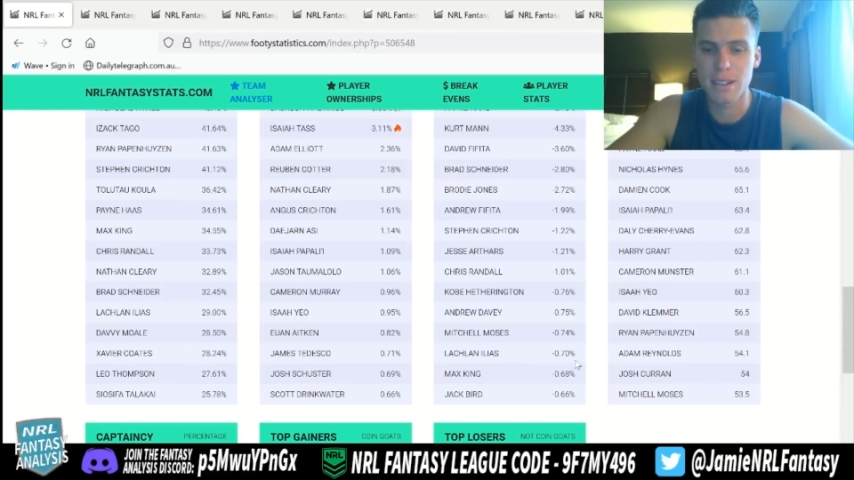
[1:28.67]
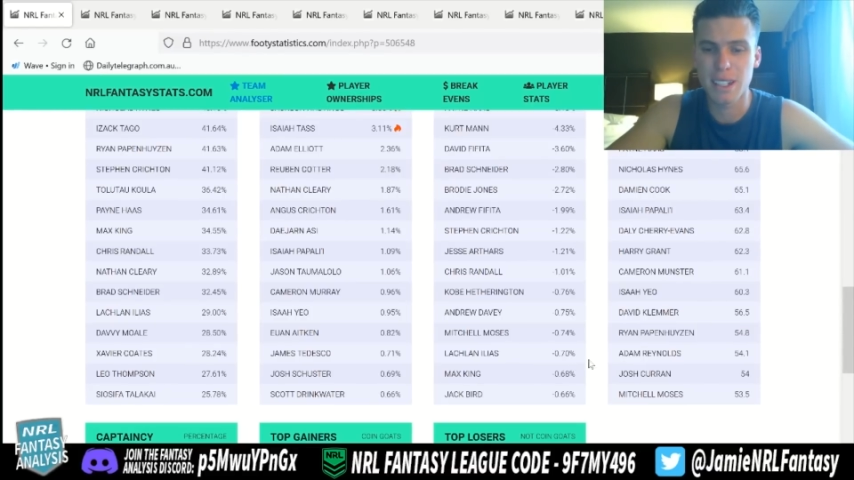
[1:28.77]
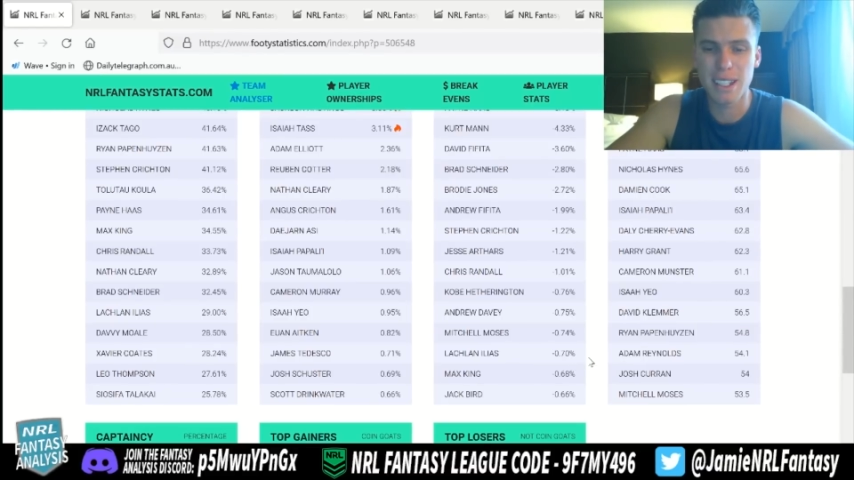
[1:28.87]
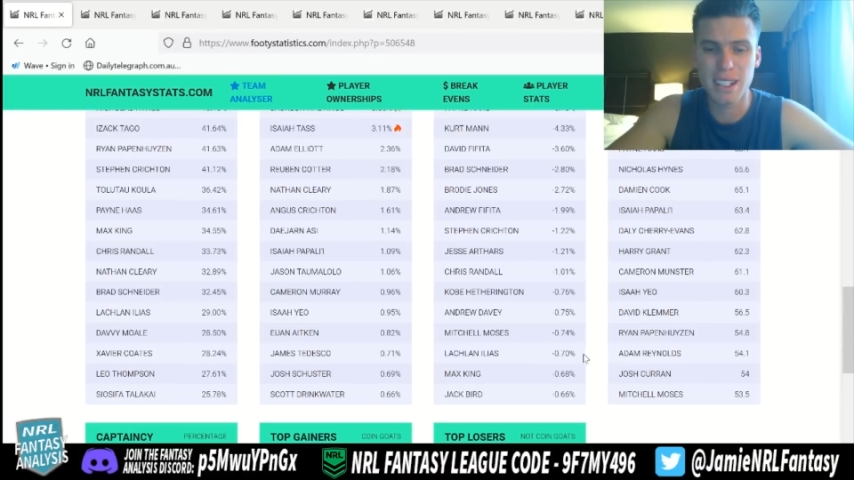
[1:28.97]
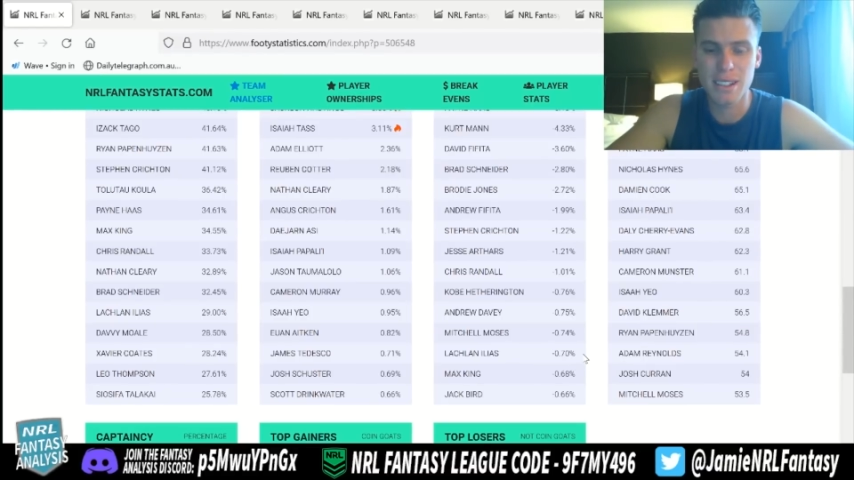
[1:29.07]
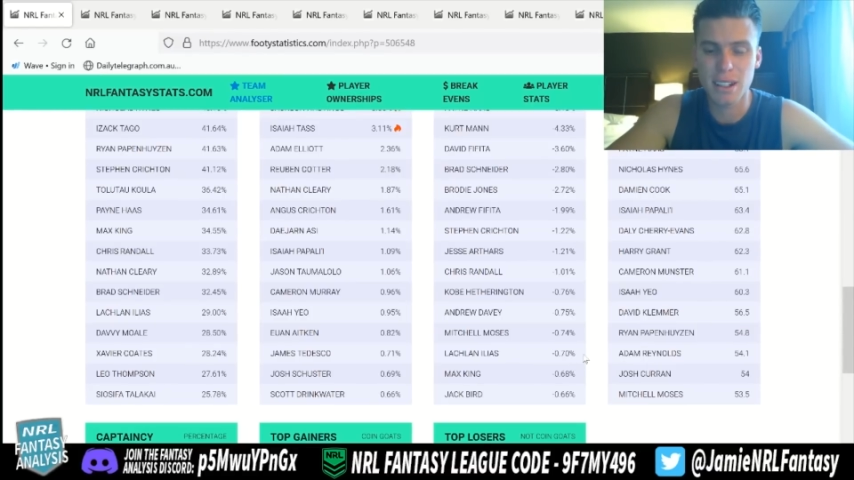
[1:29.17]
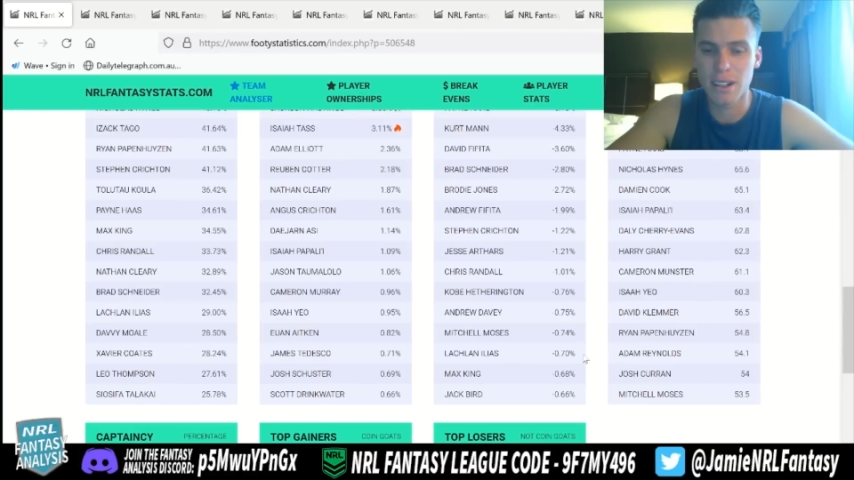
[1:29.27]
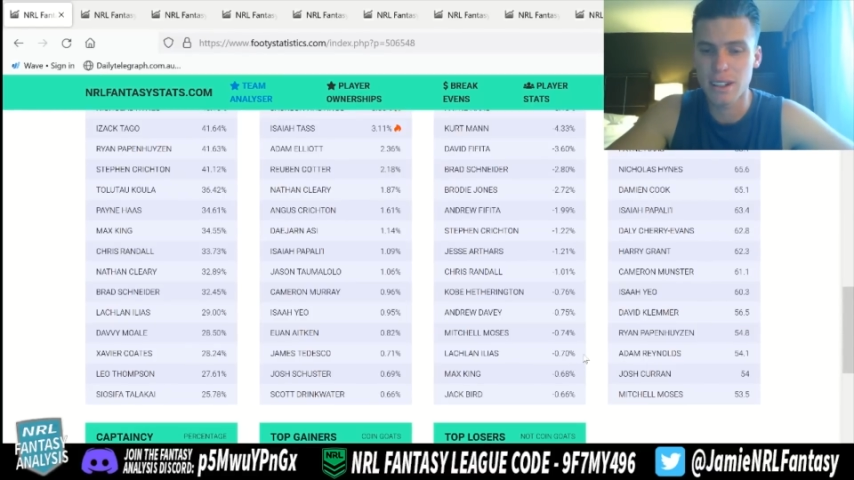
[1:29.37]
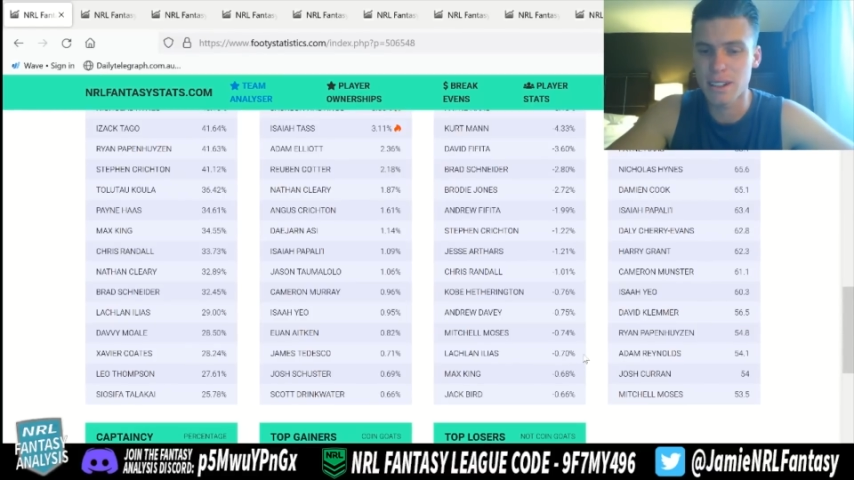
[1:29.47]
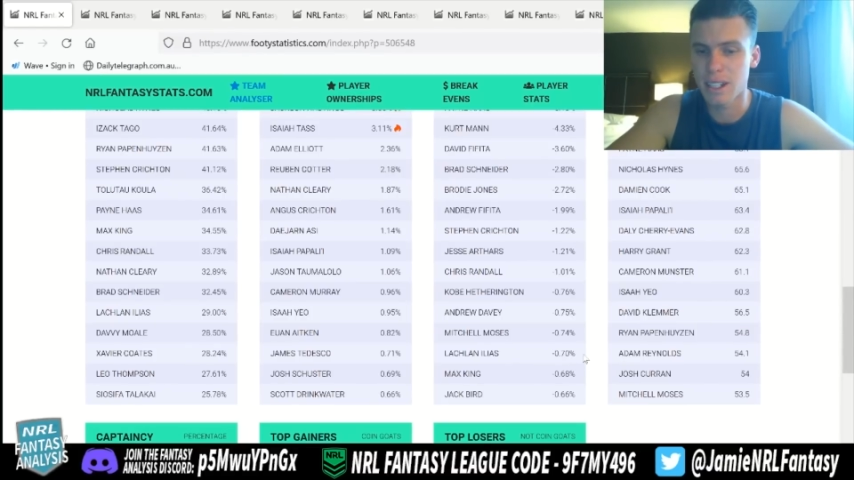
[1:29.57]
Ilias, I don't
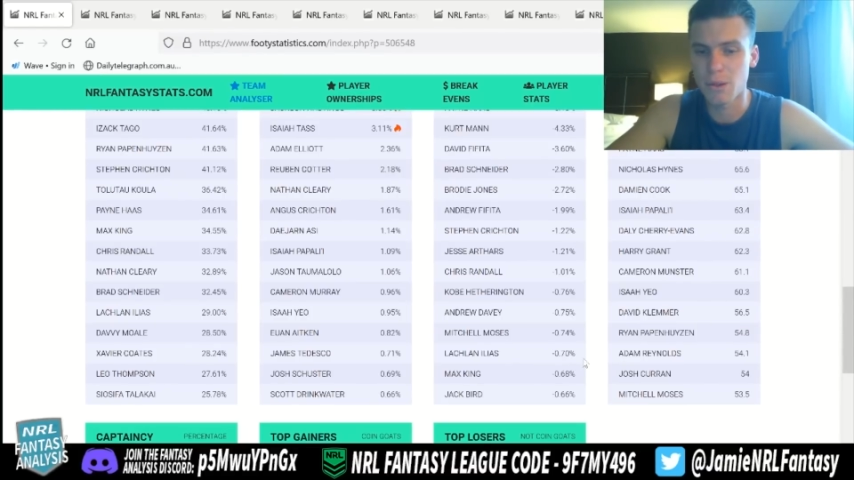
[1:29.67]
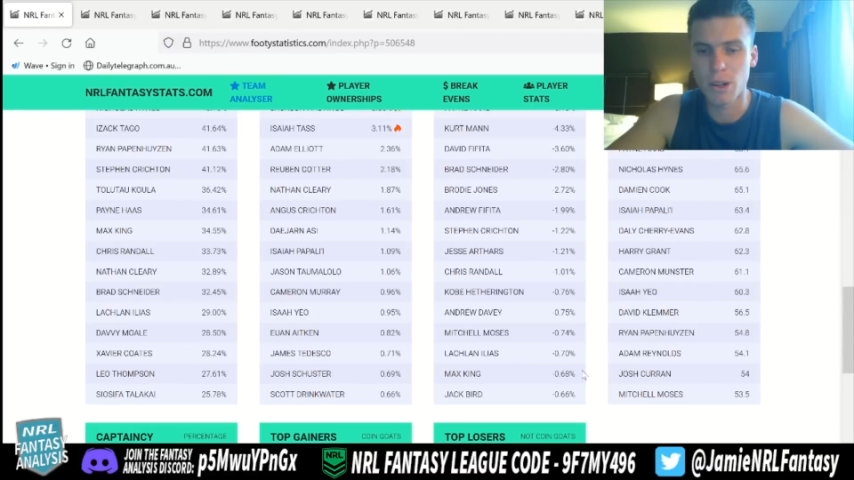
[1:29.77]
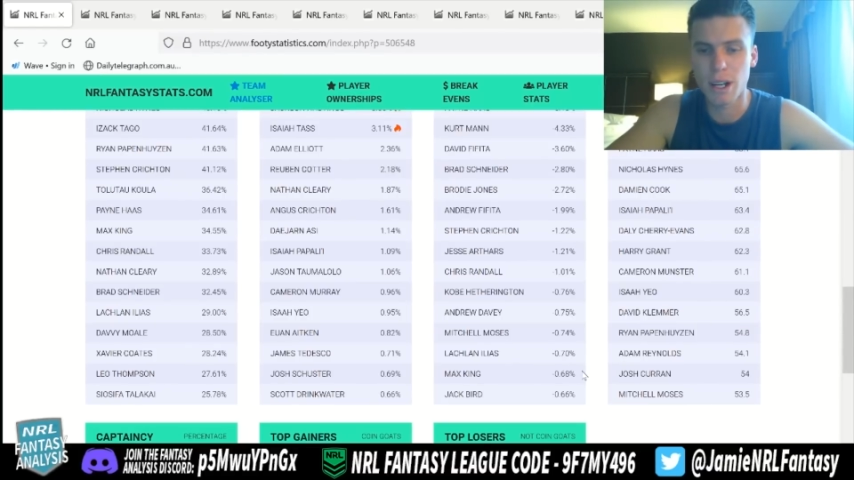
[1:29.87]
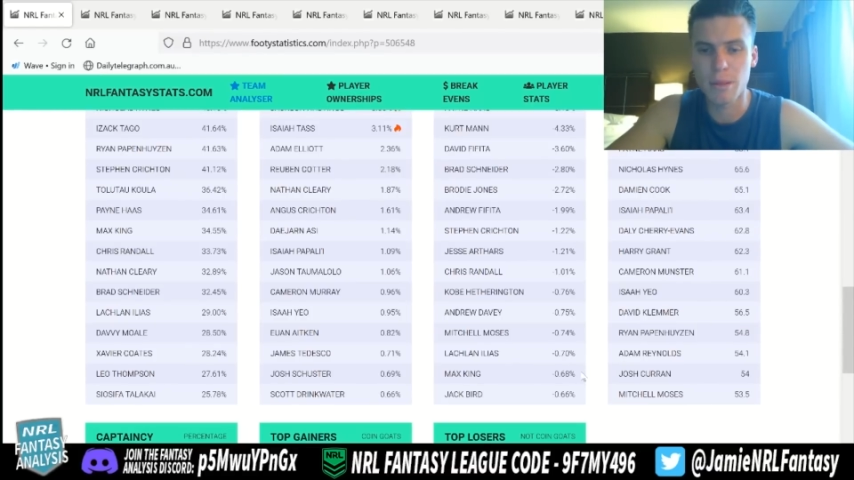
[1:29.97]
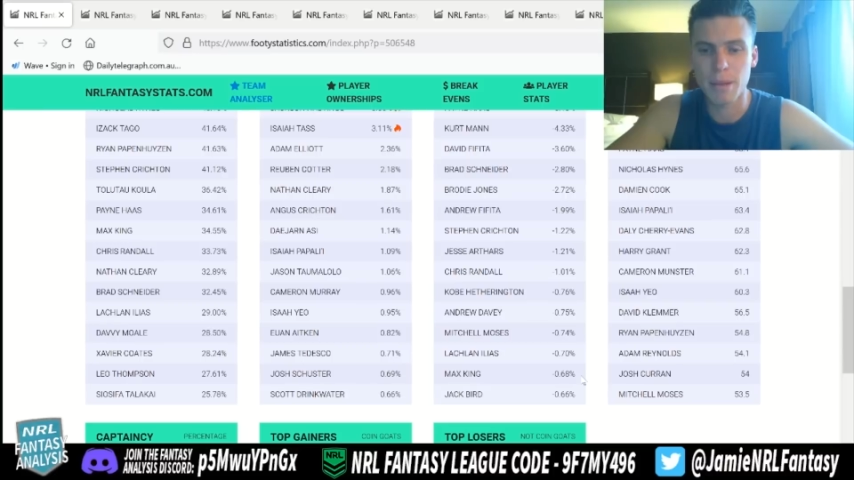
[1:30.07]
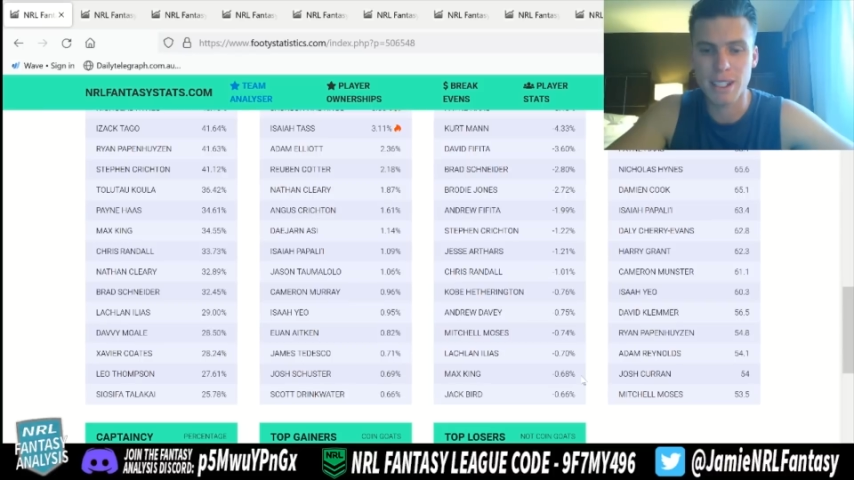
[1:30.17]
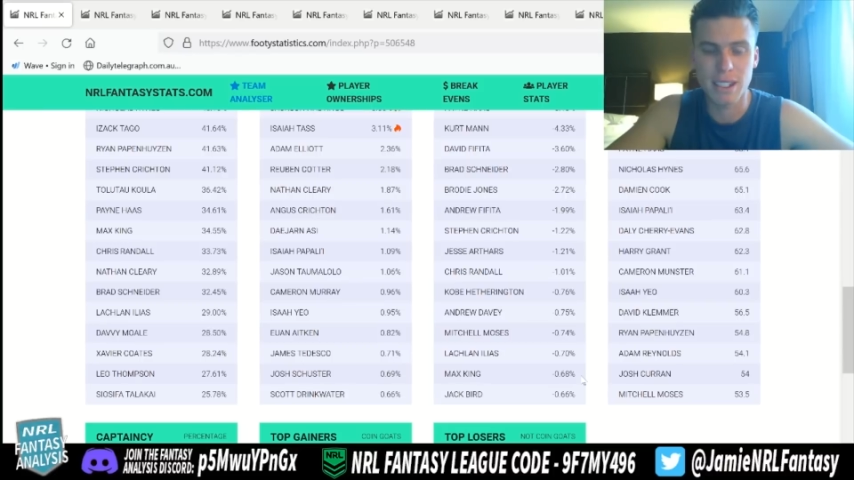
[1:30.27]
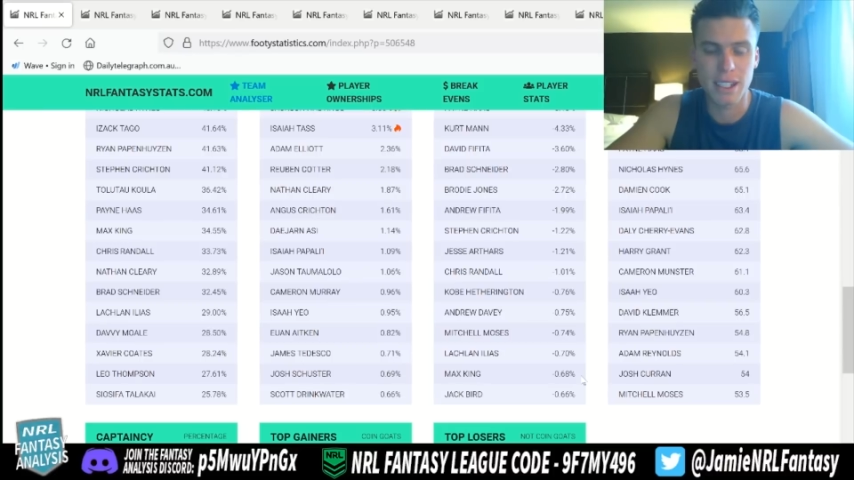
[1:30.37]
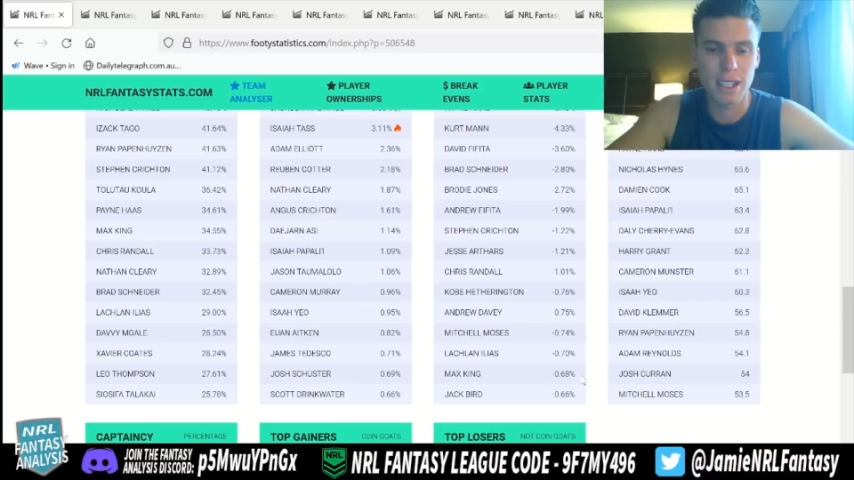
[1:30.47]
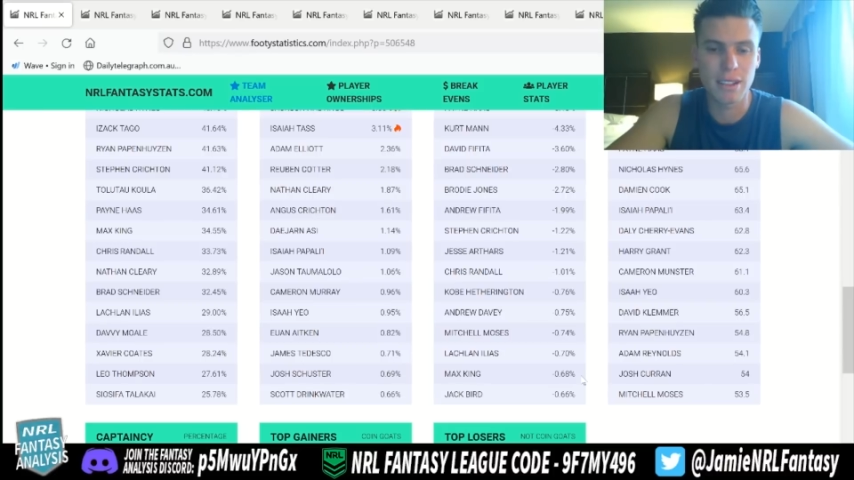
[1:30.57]
understand why. Maxi
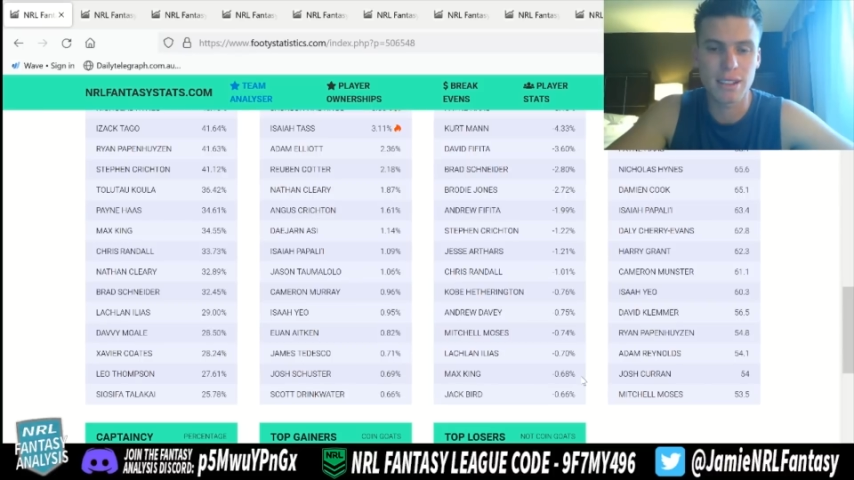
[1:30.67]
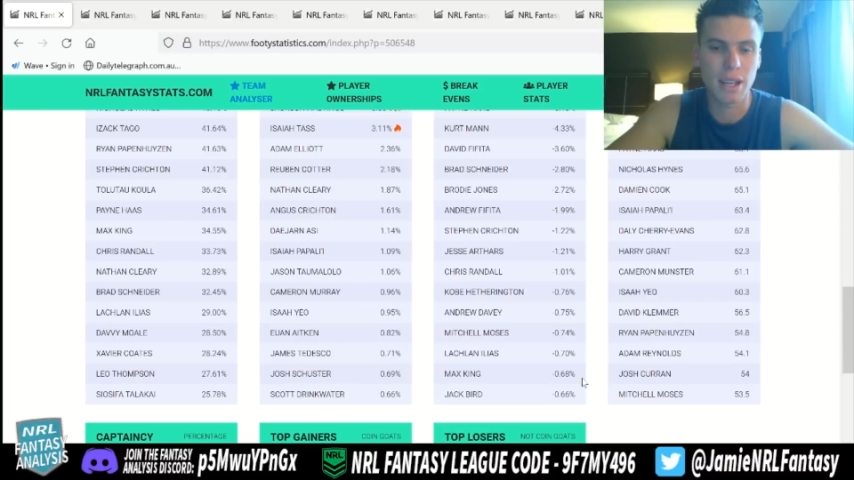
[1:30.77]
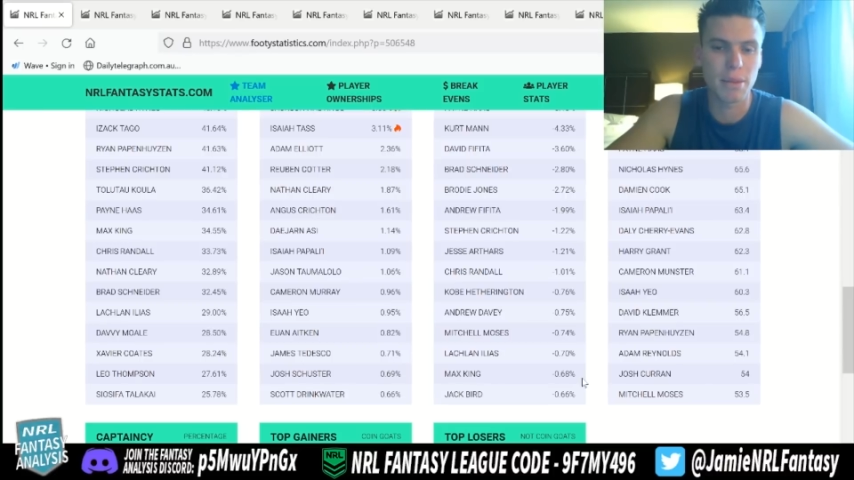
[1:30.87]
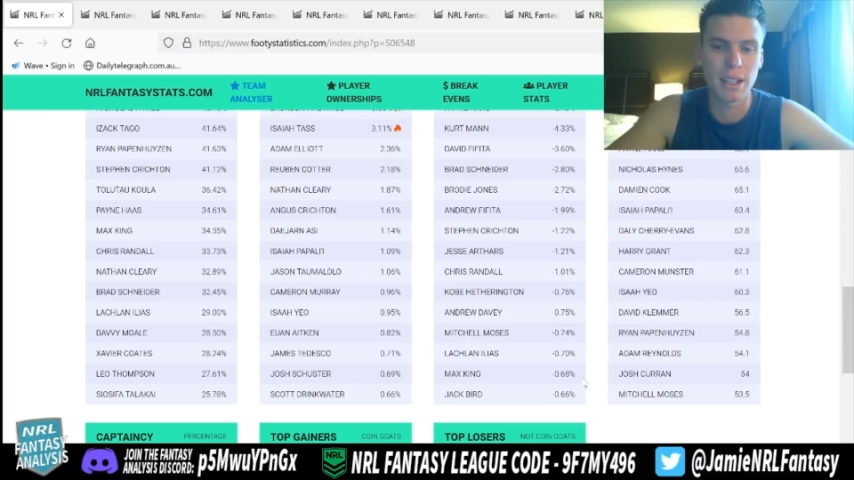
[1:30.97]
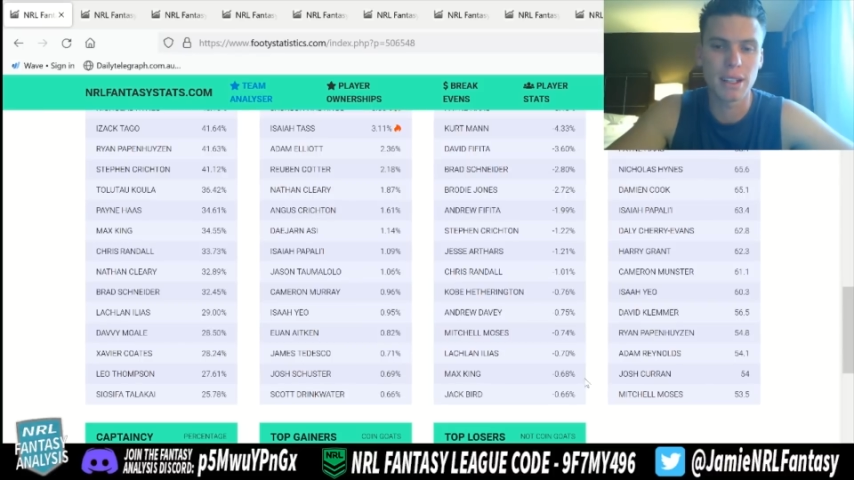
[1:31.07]
King, same thing.